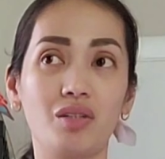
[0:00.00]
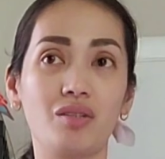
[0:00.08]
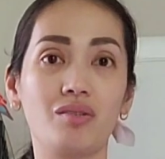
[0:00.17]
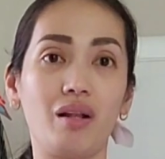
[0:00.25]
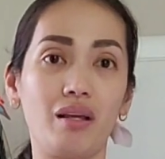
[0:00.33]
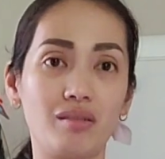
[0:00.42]

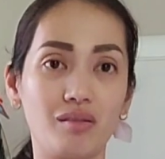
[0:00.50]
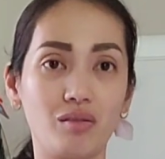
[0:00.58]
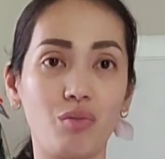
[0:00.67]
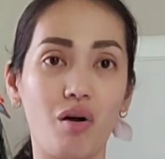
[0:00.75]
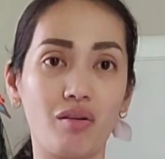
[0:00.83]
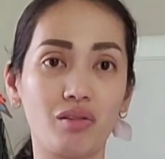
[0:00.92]
lazy to
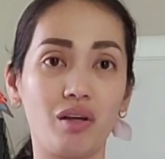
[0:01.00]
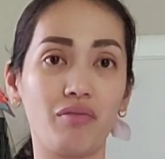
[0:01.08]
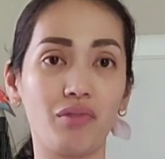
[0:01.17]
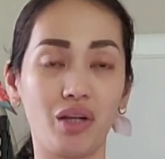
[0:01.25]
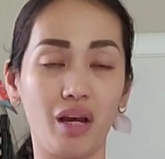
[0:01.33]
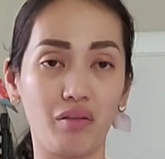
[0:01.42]
walk, so I have
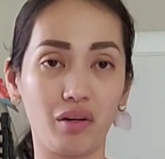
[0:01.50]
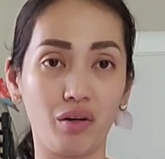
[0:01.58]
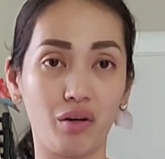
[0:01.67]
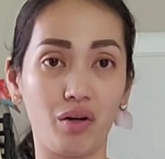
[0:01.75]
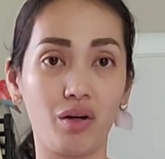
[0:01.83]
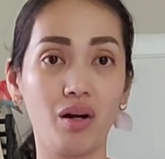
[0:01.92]
to carry
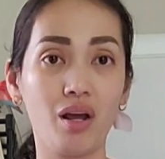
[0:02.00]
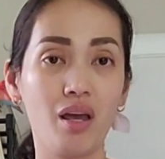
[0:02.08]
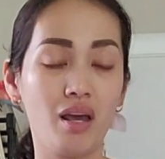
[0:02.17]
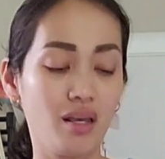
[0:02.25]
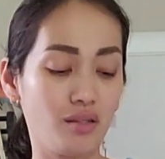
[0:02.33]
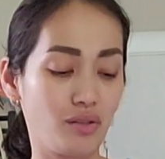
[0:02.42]
her.
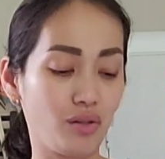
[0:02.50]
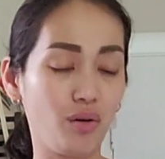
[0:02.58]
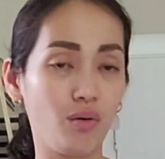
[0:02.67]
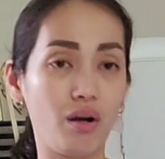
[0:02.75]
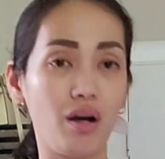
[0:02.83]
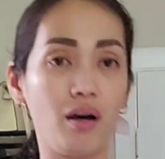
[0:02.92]

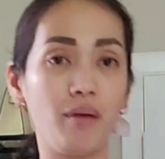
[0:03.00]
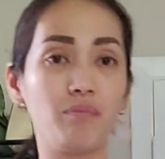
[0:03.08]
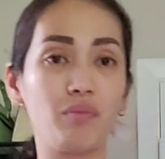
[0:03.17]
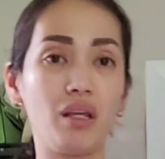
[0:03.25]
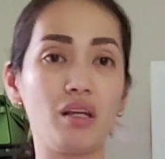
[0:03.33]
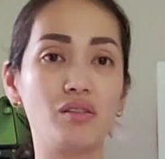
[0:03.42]
So
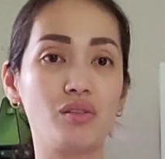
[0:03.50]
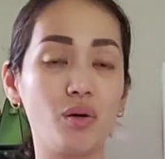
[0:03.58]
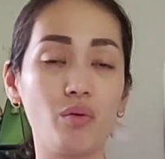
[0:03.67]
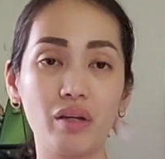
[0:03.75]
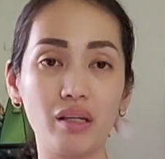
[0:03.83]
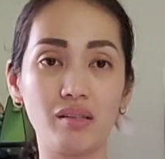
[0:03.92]
it's
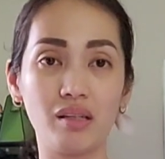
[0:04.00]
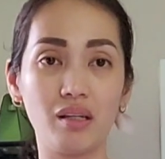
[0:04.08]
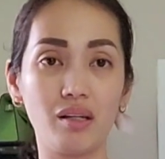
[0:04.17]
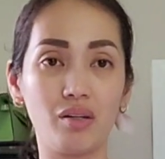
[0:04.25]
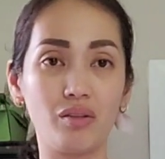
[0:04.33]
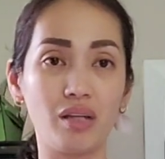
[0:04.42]
so easy
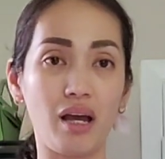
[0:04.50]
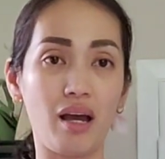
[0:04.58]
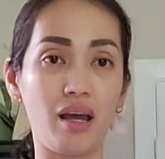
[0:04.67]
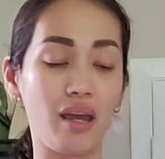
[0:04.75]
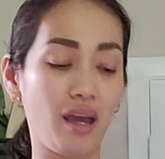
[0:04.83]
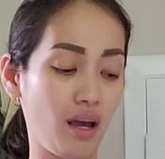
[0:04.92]
because
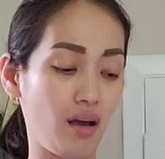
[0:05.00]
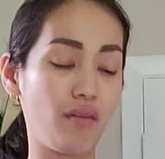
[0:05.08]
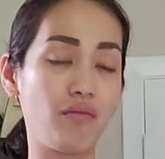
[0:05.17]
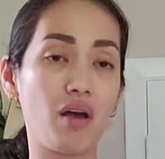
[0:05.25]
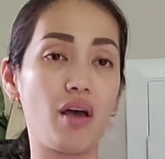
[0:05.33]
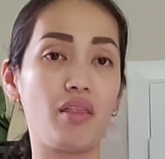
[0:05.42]
I
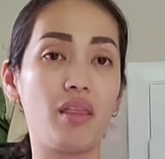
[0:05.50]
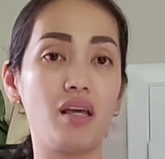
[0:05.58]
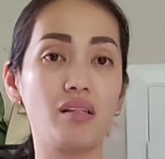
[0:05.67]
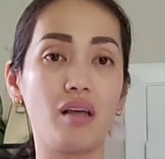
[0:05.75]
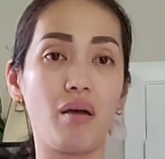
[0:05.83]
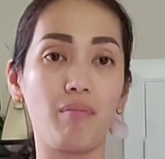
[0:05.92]
have
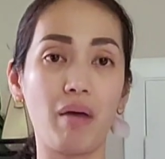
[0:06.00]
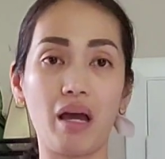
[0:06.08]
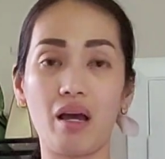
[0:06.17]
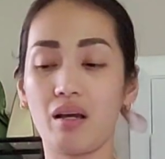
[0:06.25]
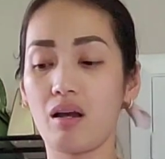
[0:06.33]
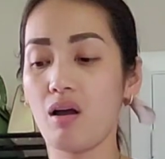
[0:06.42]
this a
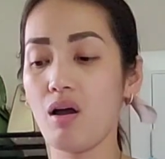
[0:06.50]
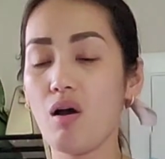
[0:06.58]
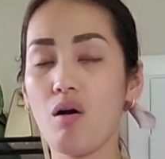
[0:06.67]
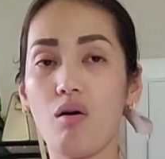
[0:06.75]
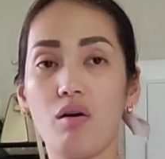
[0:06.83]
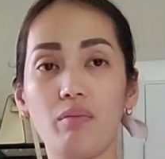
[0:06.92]
bag
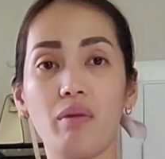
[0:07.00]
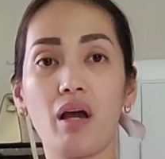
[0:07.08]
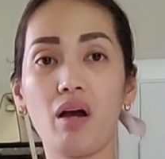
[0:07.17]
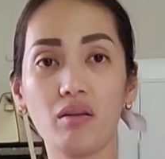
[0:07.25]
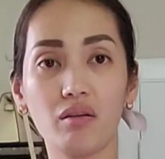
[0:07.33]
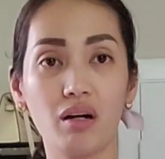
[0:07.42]
on my
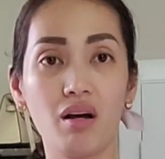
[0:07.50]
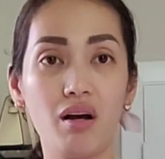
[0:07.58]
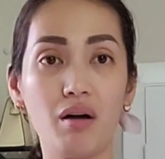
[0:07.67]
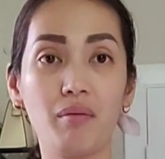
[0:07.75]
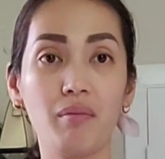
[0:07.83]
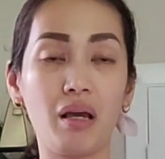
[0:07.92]
other
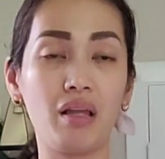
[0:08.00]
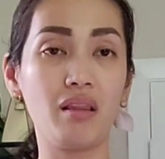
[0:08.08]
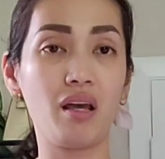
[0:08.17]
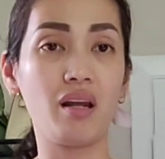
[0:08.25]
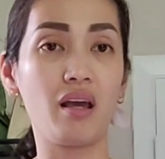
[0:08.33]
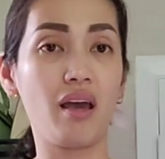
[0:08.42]
arm, and
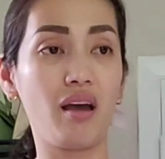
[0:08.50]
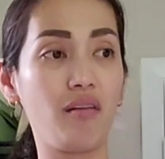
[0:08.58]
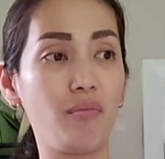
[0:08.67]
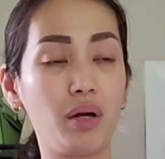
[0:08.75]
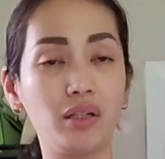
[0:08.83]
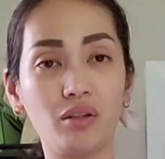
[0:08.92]
then I
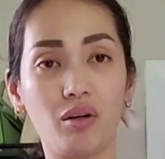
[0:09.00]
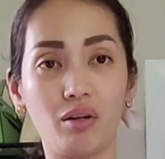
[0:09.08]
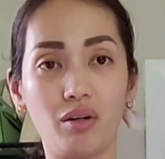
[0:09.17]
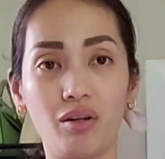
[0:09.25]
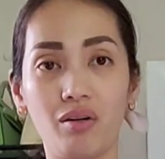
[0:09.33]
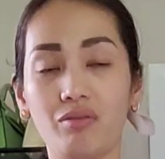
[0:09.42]
have my
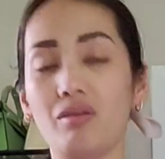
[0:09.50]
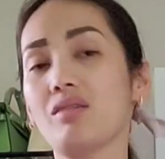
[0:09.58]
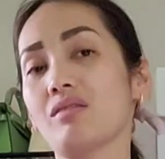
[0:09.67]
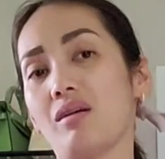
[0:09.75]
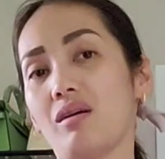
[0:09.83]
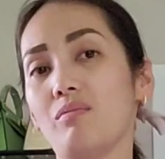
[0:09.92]
daughter on
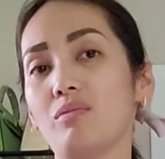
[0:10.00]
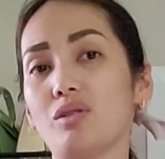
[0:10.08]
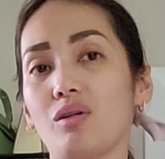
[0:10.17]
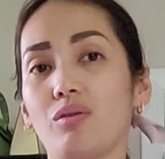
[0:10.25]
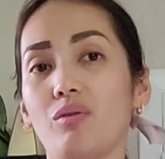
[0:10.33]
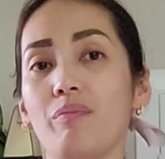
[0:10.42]
this arm.
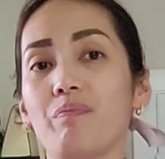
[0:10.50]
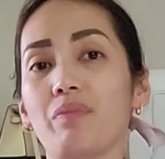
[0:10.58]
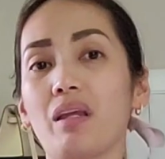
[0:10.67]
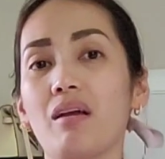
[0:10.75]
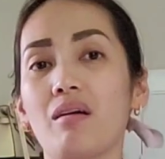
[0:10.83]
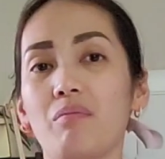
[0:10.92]
So
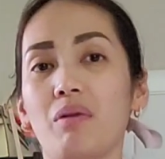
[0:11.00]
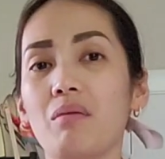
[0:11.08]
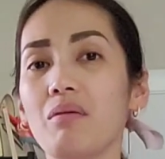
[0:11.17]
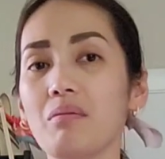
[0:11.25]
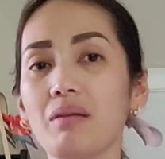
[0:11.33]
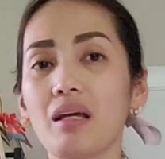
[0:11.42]

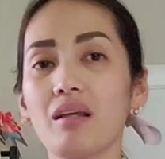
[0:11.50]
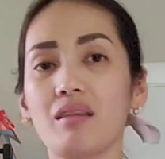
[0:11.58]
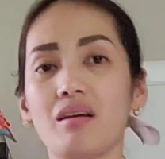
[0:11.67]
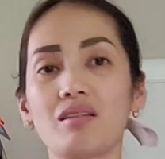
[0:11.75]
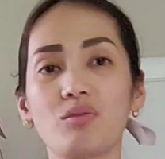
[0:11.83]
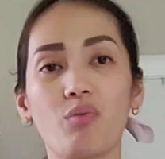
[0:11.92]
probably
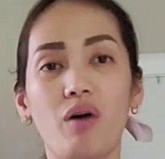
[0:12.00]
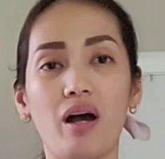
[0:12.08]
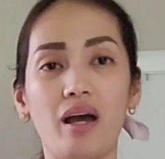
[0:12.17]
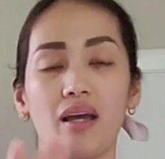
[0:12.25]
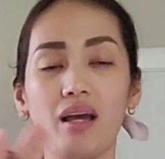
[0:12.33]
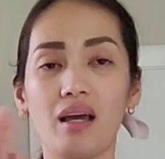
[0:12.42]
that's
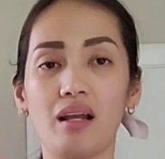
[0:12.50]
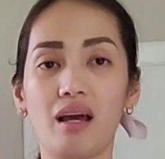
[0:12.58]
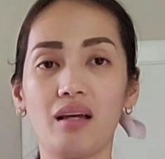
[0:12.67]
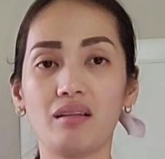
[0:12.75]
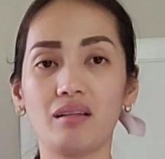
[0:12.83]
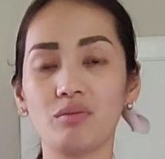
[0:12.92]
why I
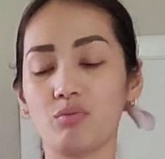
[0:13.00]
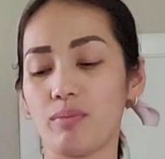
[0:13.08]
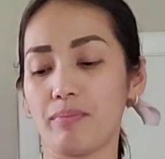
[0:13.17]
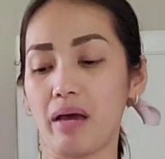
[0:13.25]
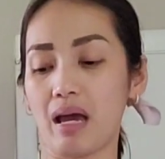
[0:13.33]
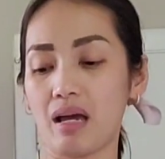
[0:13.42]
like this book
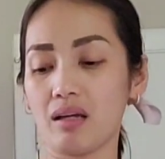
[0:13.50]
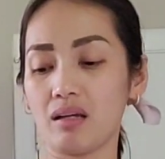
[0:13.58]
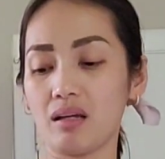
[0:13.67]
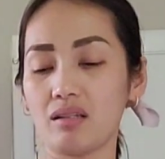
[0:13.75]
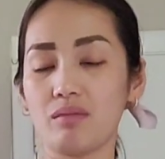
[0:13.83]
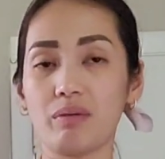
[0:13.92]
bag.
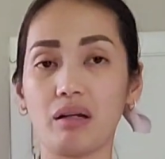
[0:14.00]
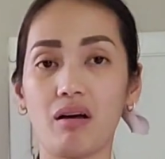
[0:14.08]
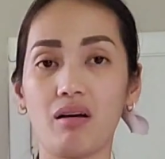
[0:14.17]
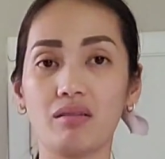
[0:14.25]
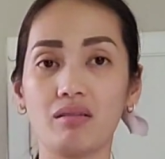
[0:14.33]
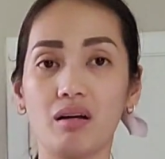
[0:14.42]
It's
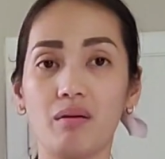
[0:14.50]
because